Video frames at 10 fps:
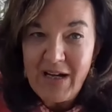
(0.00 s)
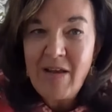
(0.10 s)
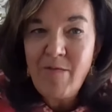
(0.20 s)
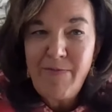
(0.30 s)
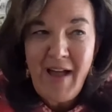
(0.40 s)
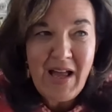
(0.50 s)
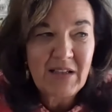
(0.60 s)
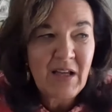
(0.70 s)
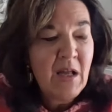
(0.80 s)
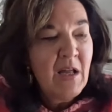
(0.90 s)
And in
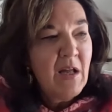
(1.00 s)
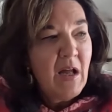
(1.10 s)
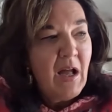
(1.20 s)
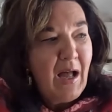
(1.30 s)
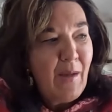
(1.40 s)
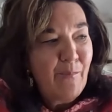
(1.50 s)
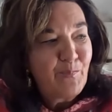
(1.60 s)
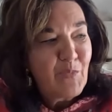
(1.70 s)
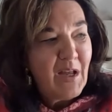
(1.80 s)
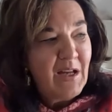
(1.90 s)
fact,
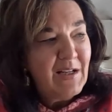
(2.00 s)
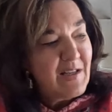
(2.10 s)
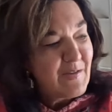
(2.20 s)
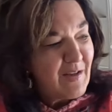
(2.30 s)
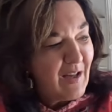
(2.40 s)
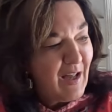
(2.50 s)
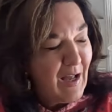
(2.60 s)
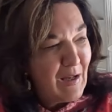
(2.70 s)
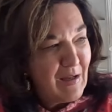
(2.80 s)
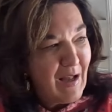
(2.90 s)
um, it is
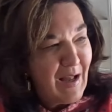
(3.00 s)
uh,